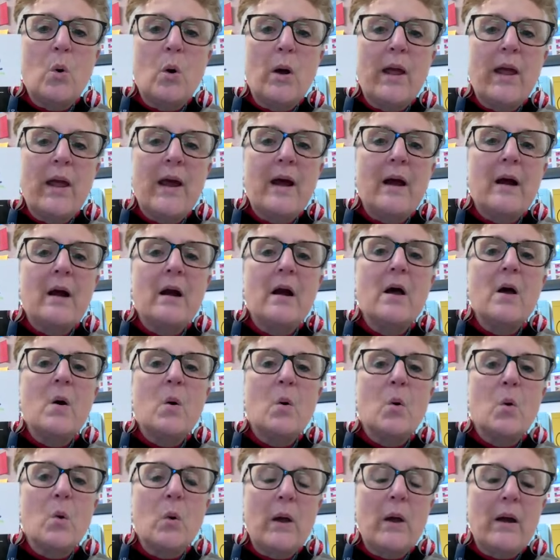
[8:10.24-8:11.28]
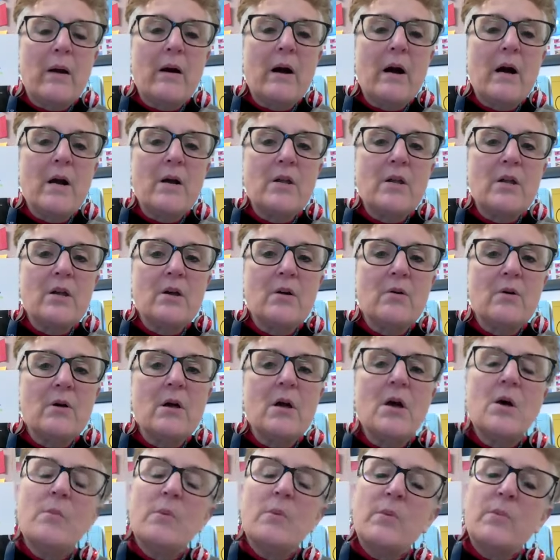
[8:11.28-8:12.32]
Where are you?
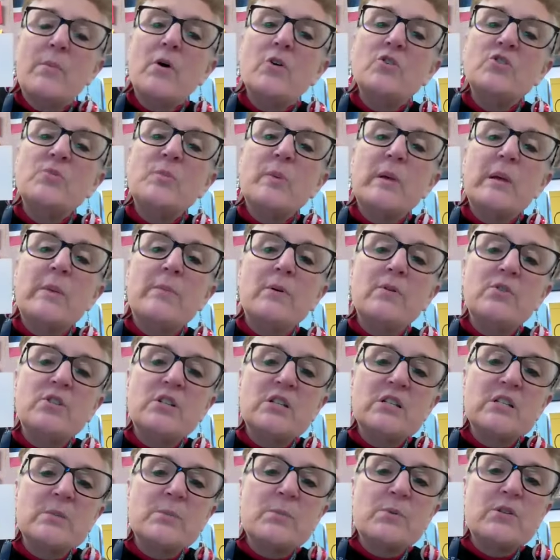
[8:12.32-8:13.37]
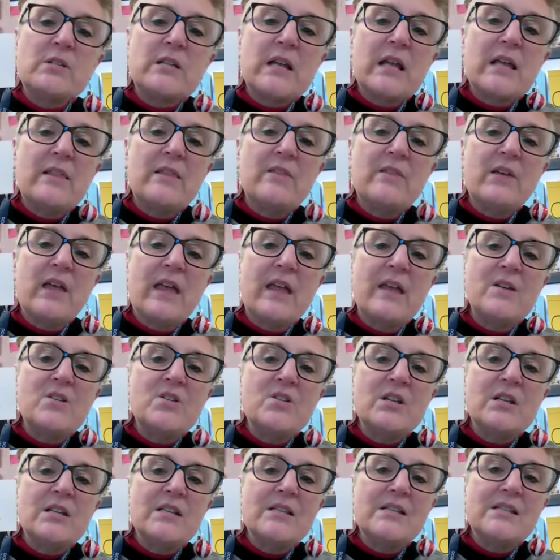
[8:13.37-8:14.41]
But most people just pretend the
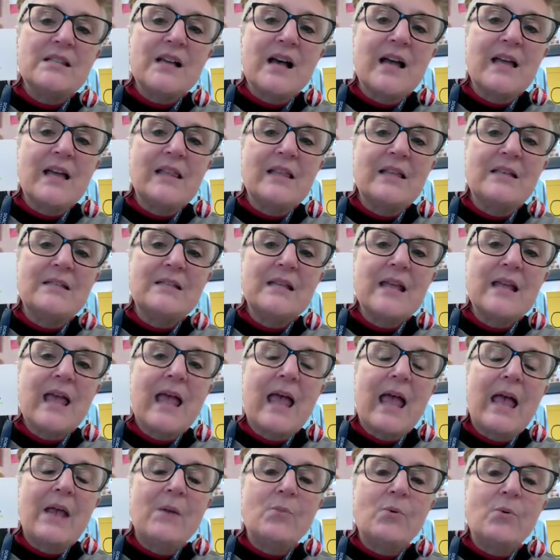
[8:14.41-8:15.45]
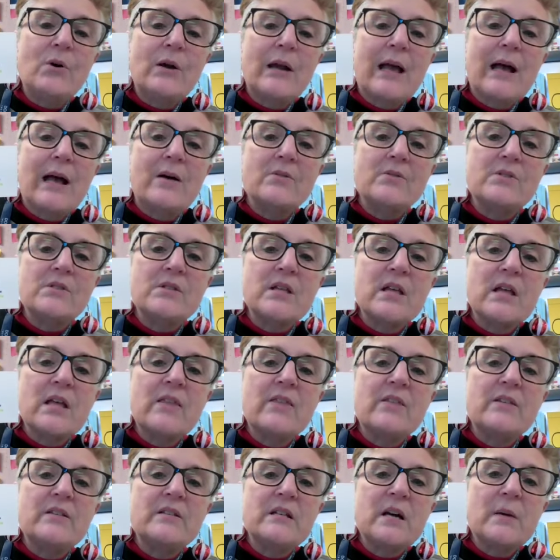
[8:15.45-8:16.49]
H is silent and pronounce
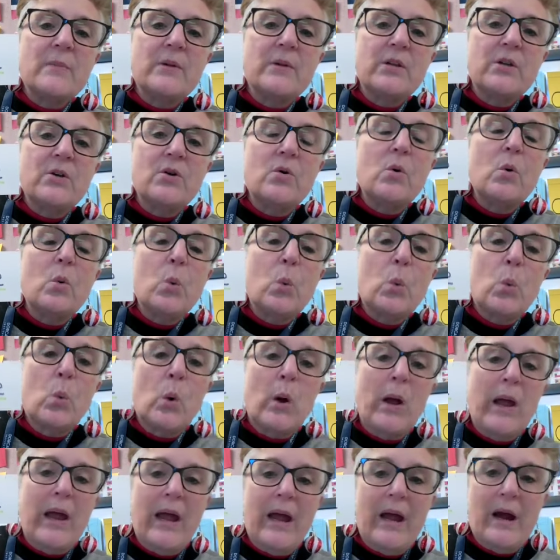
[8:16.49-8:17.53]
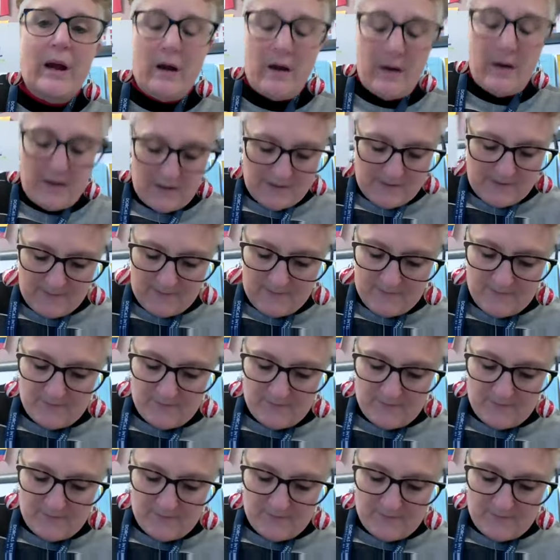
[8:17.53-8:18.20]
the W, where.